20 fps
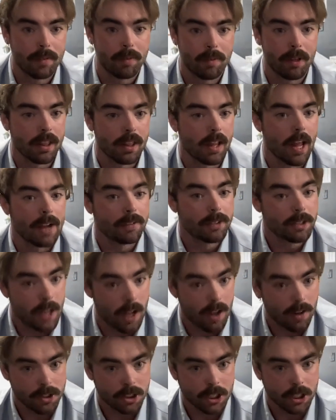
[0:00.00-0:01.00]
with
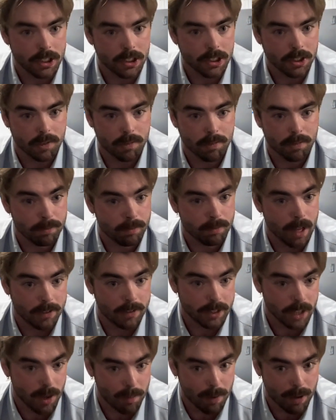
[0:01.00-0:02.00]
lifestyle changes and
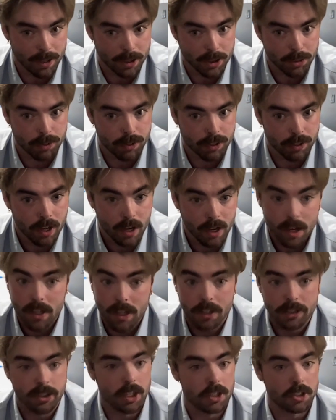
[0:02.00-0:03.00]
lifestyle management,
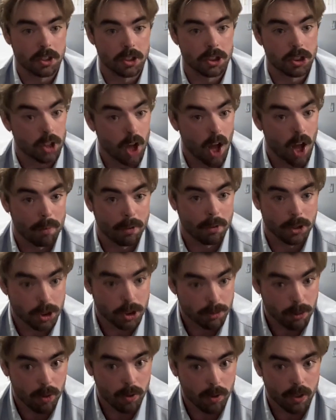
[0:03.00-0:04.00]
such as stopping
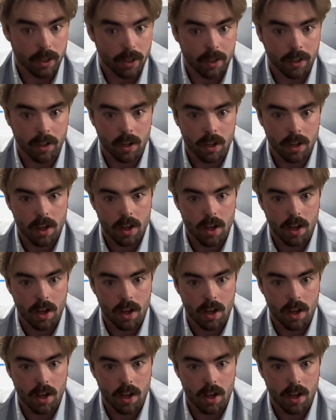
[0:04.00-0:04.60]
smoking,